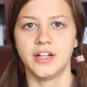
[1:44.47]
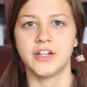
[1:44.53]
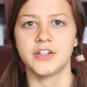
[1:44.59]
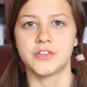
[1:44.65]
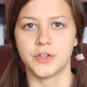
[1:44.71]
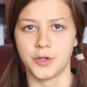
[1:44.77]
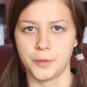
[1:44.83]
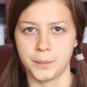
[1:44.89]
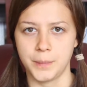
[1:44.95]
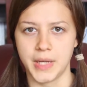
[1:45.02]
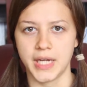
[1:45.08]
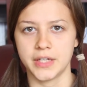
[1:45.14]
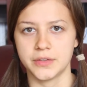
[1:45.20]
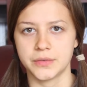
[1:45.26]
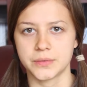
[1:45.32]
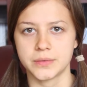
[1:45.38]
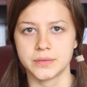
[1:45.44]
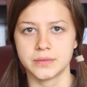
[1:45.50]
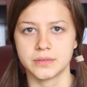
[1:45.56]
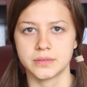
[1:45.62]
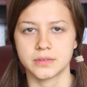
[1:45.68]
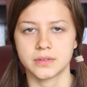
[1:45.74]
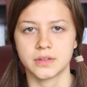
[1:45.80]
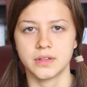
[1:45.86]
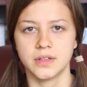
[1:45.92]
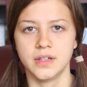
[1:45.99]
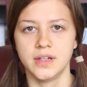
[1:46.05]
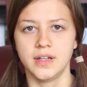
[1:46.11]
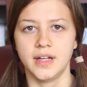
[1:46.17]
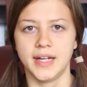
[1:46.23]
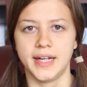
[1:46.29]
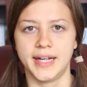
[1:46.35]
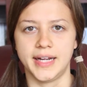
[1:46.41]
It's on manual
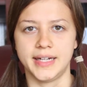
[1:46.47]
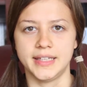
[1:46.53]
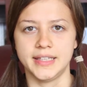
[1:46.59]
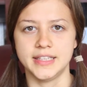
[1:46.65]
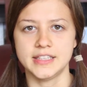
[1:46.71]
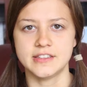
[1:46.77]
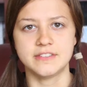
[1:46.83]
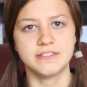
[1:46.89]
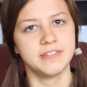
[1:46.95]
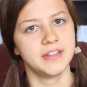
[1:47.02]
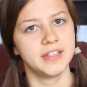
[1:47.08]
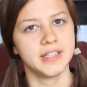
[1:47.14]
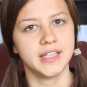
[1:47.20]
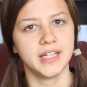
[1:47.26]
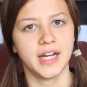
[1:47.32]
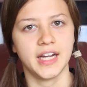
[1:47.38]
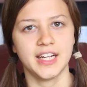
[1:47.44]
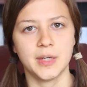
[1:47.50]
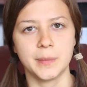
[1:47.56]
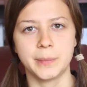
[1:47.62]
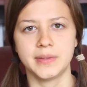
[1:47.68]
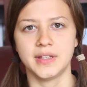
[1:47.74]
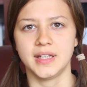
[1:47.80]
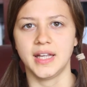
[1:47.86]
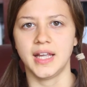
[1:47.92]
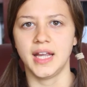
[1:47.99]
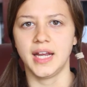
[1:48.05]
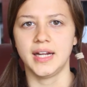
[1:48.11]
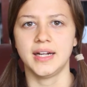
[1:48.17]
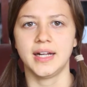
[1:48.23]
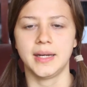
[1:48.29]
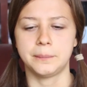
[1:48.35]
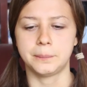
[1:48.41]
and it's fairly high up in the
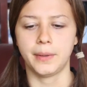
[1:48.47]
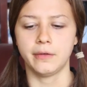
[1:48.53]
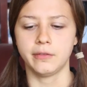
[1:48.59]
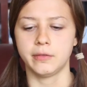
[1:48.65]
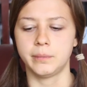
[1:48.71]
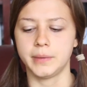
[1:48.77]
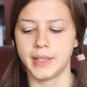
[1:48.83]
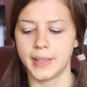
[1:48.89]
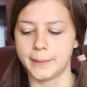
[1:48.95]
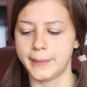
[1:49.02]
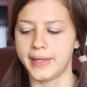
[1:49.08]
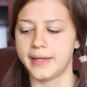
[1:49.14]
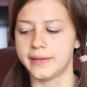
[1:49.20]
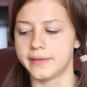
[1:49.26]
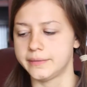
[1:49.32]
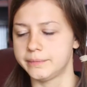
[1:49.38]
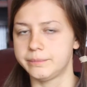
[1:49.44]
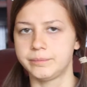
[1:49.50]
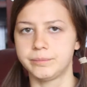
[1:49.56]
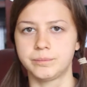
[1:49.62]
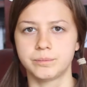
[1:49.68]
gain. I'm probably about